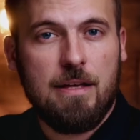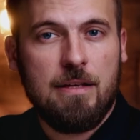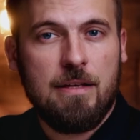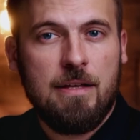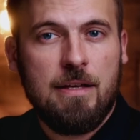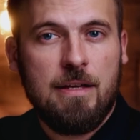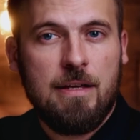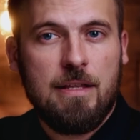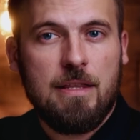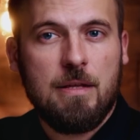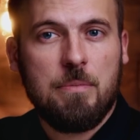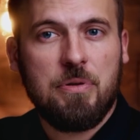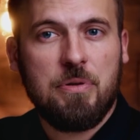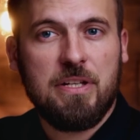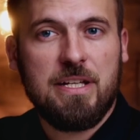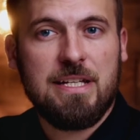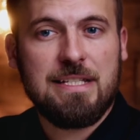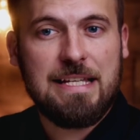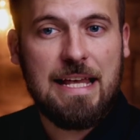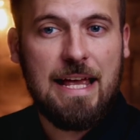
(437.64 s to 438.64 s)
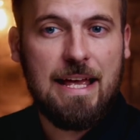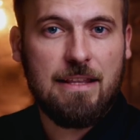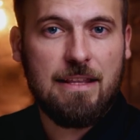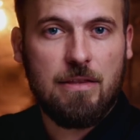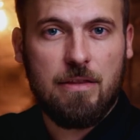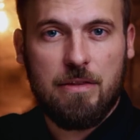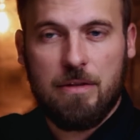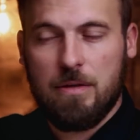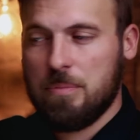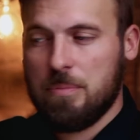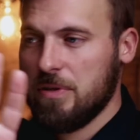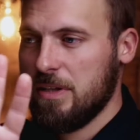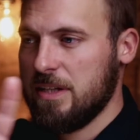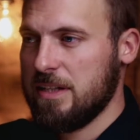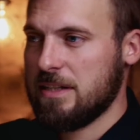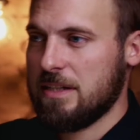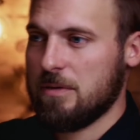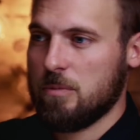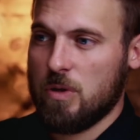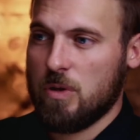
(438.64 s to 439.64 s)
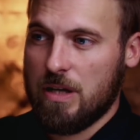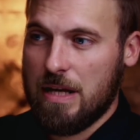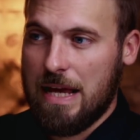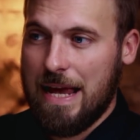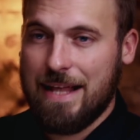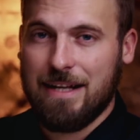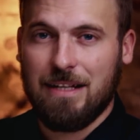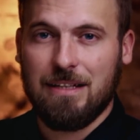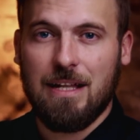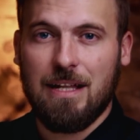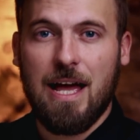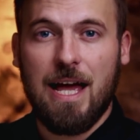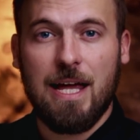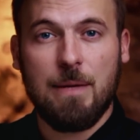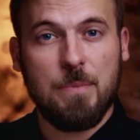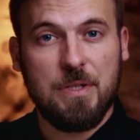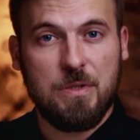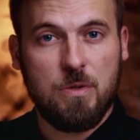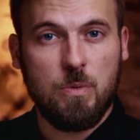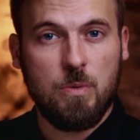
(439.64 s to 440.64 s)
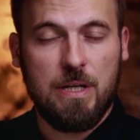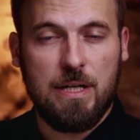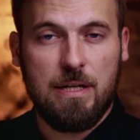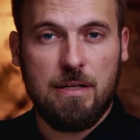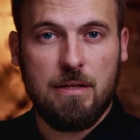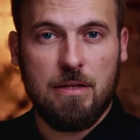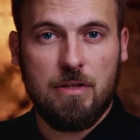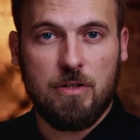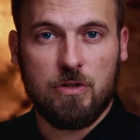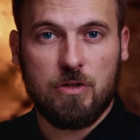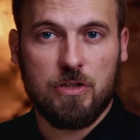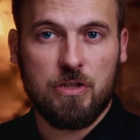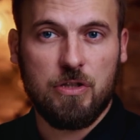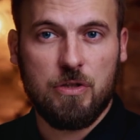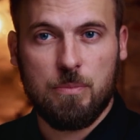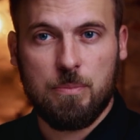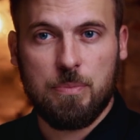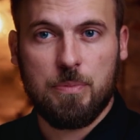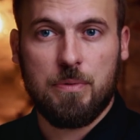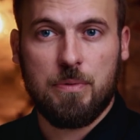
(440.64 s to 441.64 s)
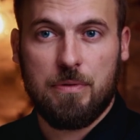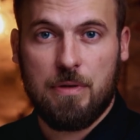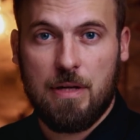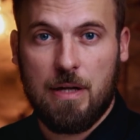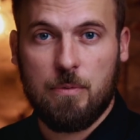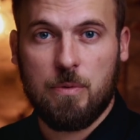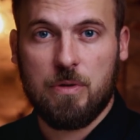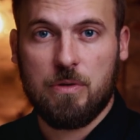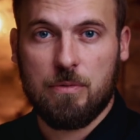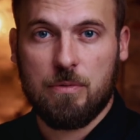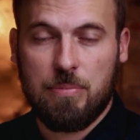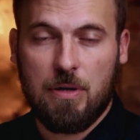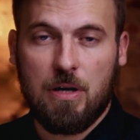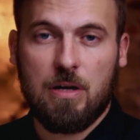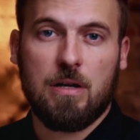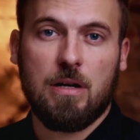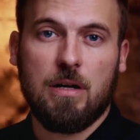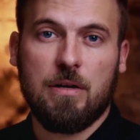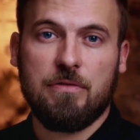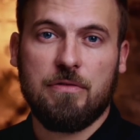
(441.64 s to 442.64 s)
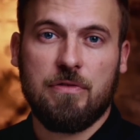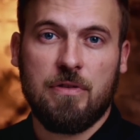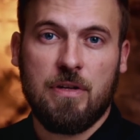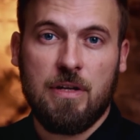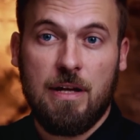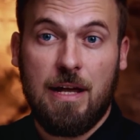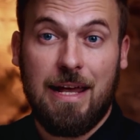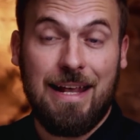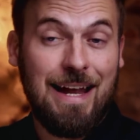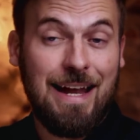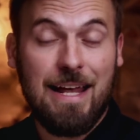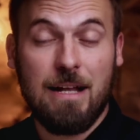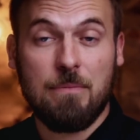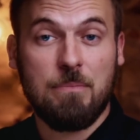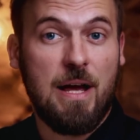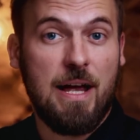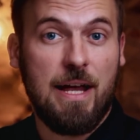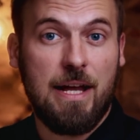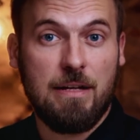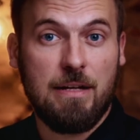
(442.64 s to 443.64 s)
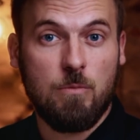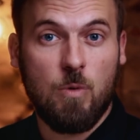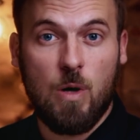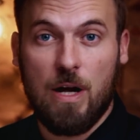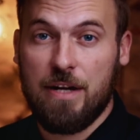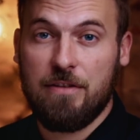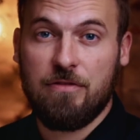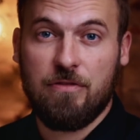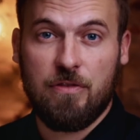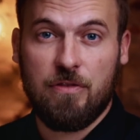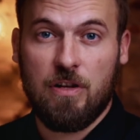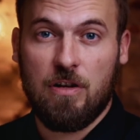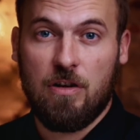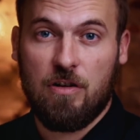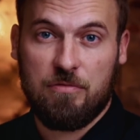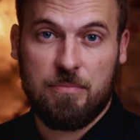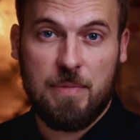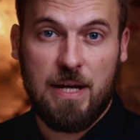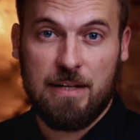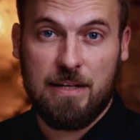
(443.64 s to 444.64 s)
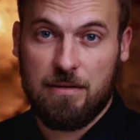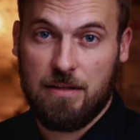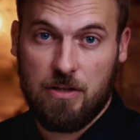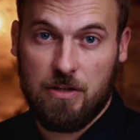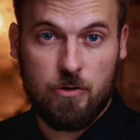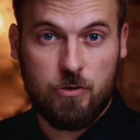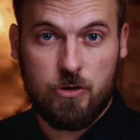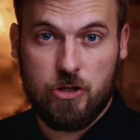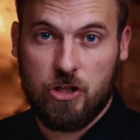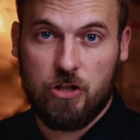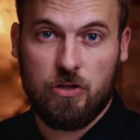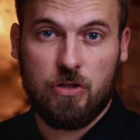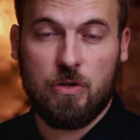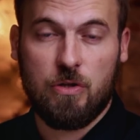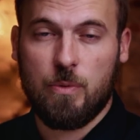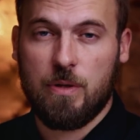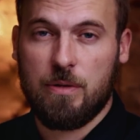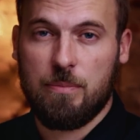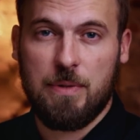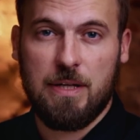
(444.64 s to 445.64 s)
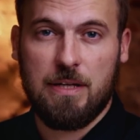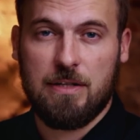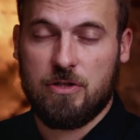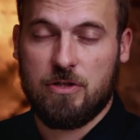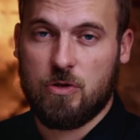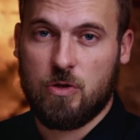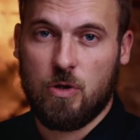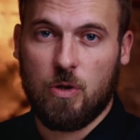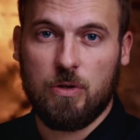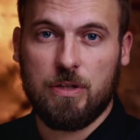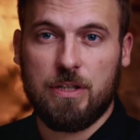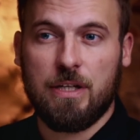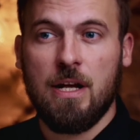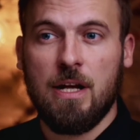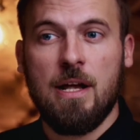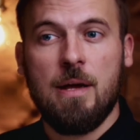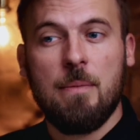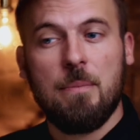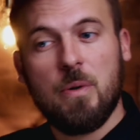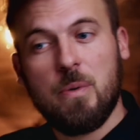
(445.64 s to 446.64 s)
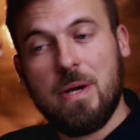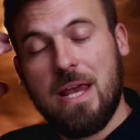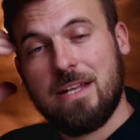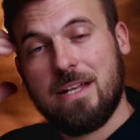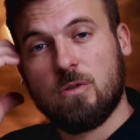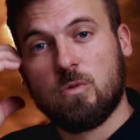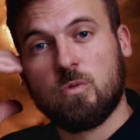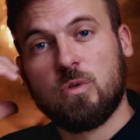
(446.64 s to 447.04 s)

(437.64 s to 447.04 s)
were sheltering the police us had, from throwing the police those rocks were, at us. Had a line between the group that we were part of, and I had my wife and all of my little children with me in a stroller, but we had to